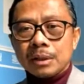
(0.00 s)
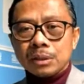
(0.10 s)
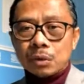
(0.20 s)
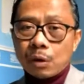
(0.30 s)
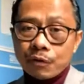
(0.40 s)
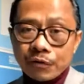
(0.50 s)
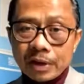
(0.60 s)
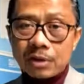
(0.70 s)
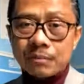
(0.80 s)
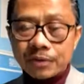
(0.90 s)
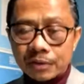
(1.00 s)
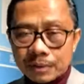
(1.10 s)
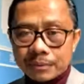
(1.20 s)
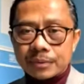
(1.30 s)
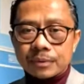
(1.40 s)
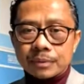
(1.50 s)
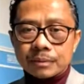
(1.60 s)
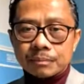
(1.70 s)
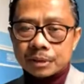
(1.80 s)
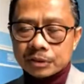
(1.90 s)
to our fellow Muslims,
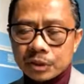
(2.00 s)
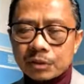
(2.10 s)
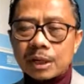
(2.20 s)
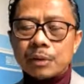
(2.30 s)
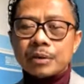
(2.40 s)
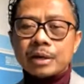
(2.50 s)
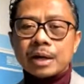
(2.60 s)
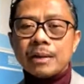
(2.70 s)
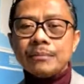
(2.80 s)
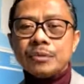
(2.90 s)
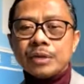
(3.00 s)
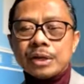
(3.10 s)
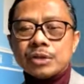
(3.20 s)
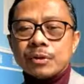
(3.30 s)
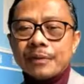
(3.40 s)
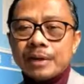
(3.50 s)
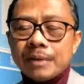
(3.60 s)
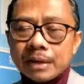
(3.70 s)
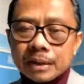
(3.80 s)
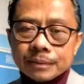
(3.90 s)
particularly when it comes to the issue of
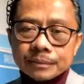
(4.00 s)
ibadah.